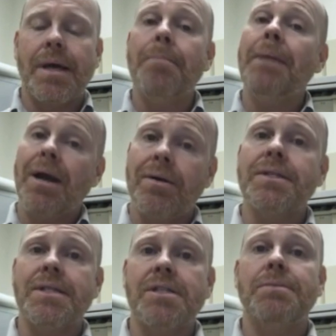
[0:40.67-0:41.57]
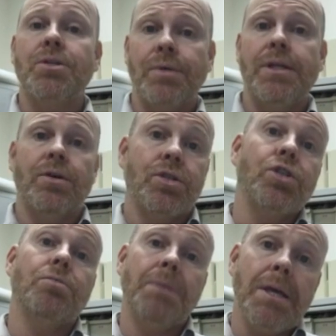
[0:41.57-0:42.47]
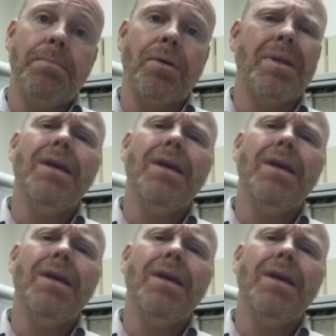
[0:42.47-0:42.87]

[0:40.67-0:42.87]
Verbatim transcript: comparisons between those two people,